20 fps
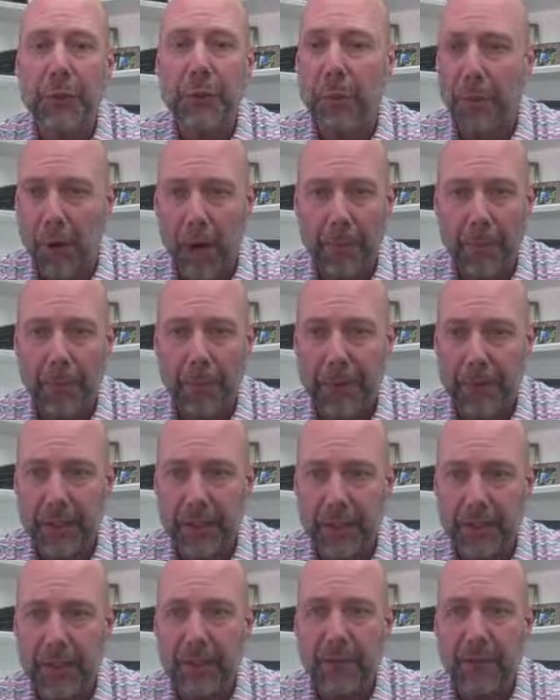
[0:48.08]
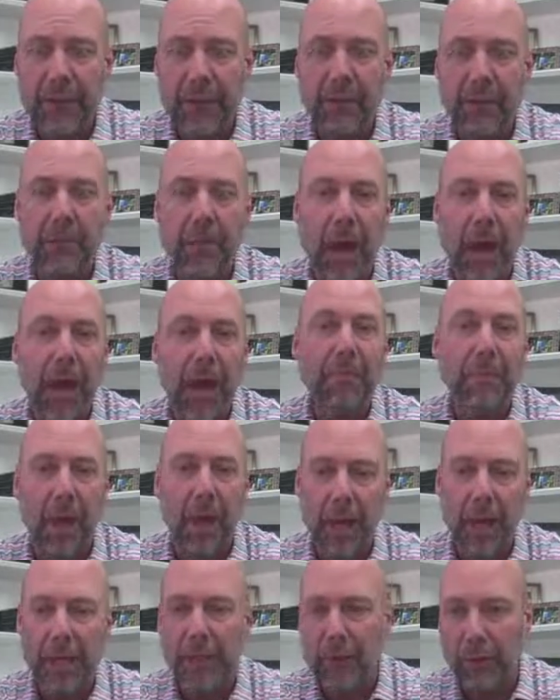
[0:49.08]
on properties that fit my
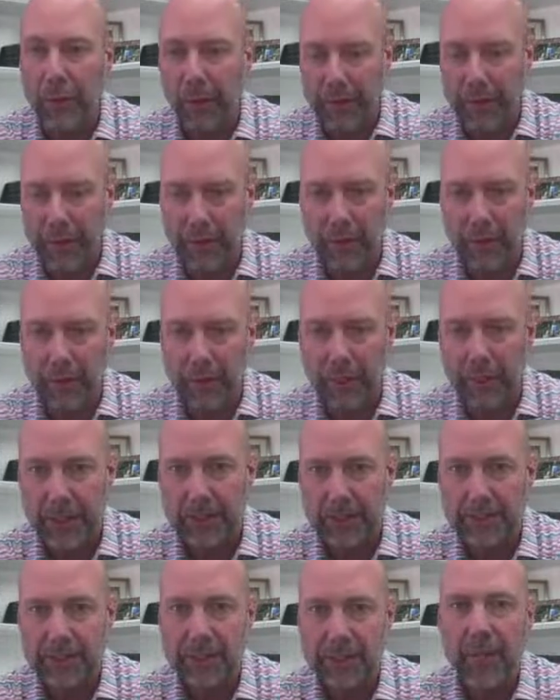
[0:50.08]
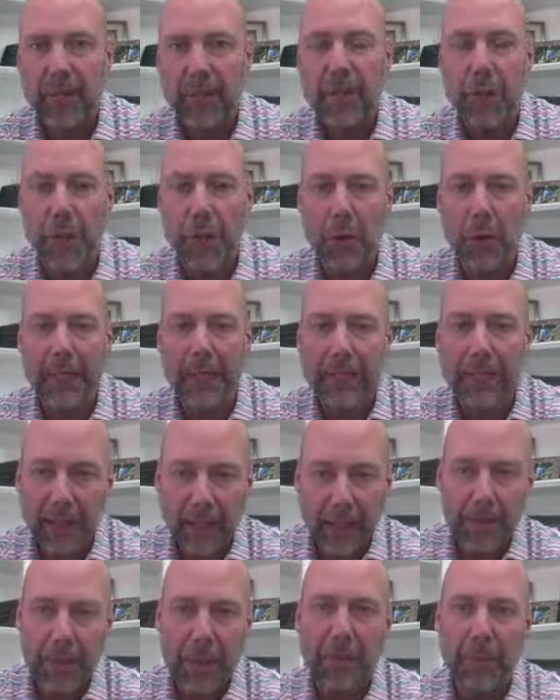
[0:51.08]
buying criteria. So I get a
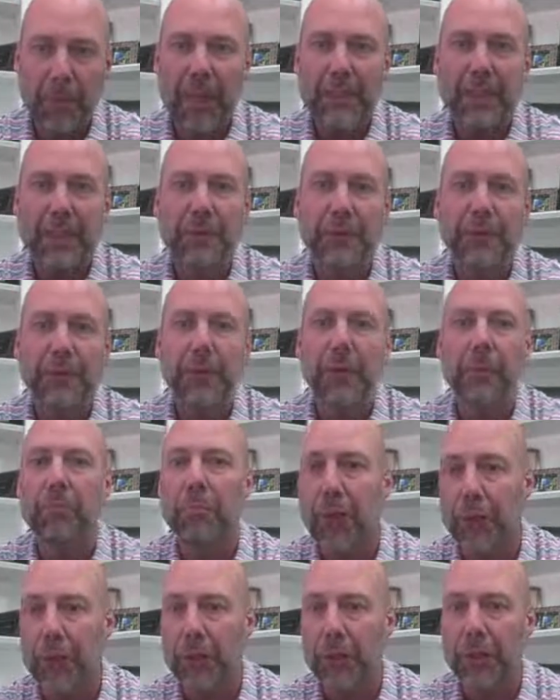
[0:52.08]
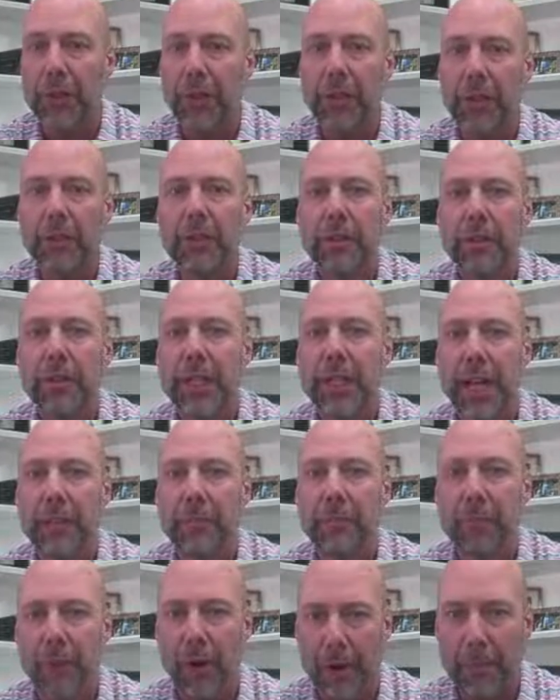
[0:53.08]
lot of people asking for BRRRR type
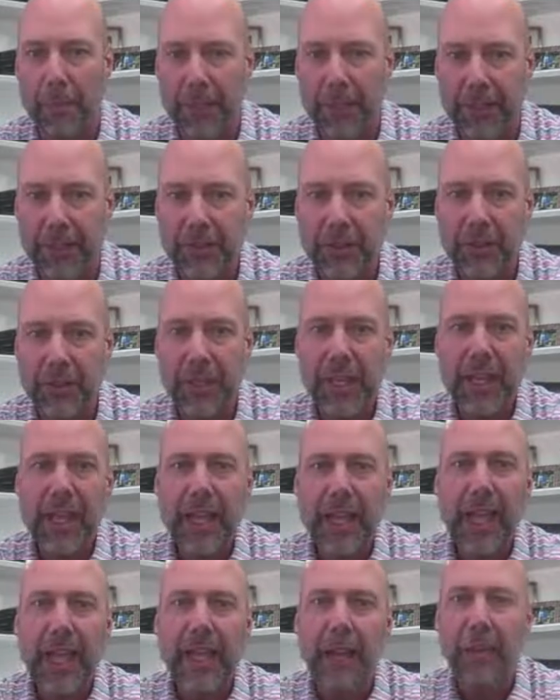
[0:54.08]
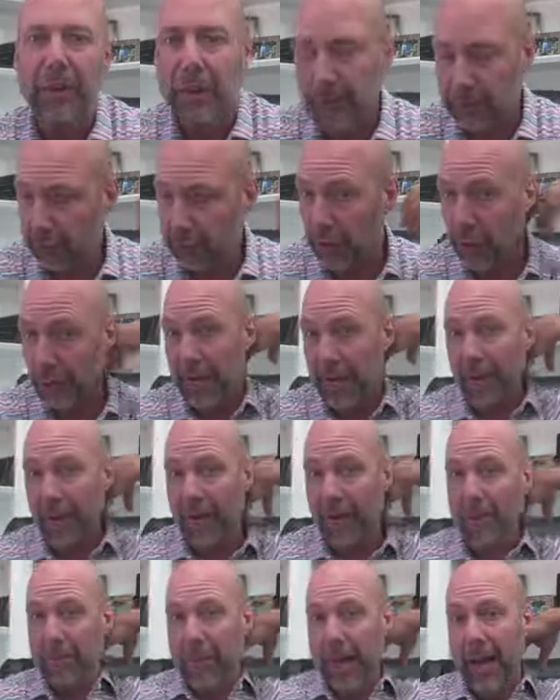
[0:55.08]
properties, and I'm going to show you how
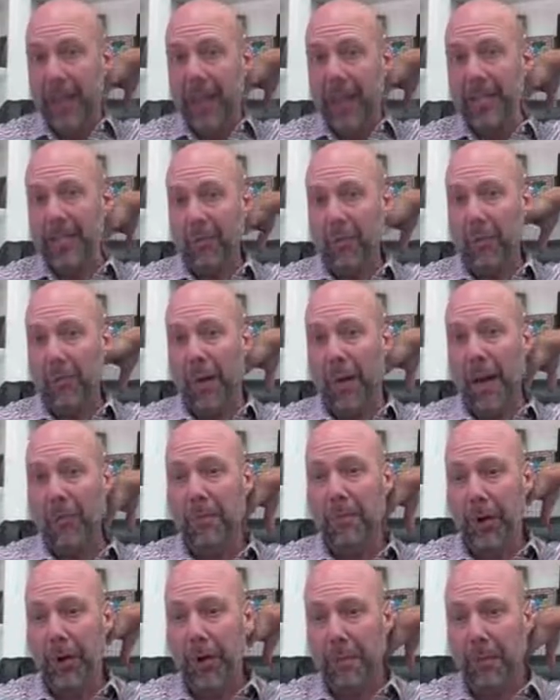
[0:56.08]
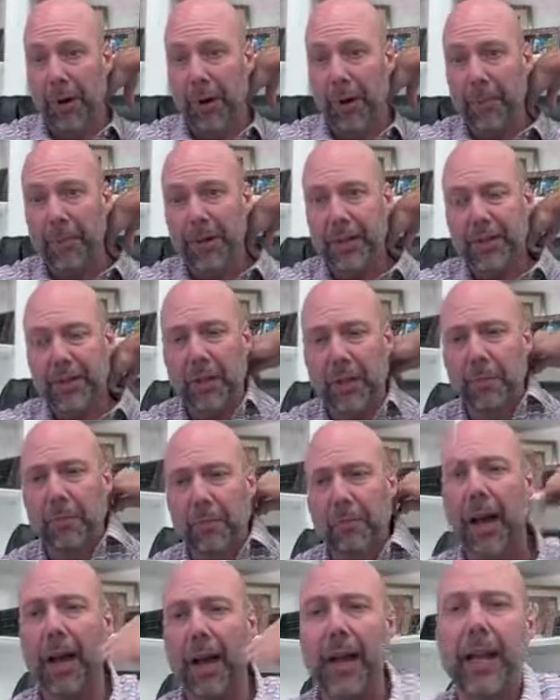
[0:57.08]
I'm buying some of my BRRRR properties. So
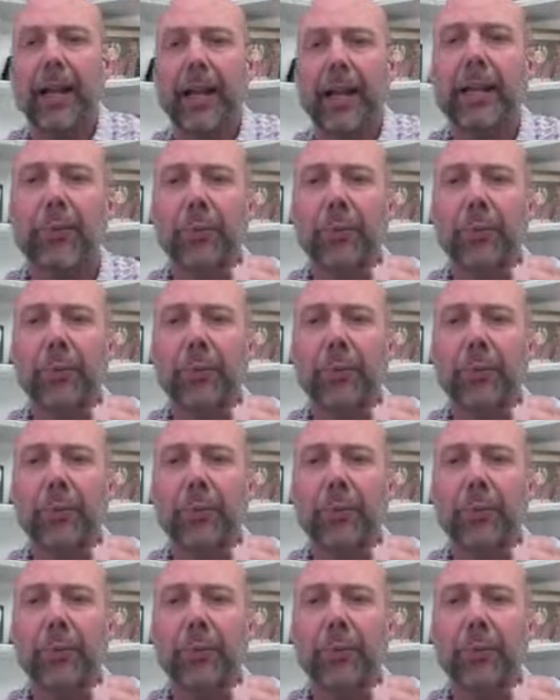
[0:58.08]
buy,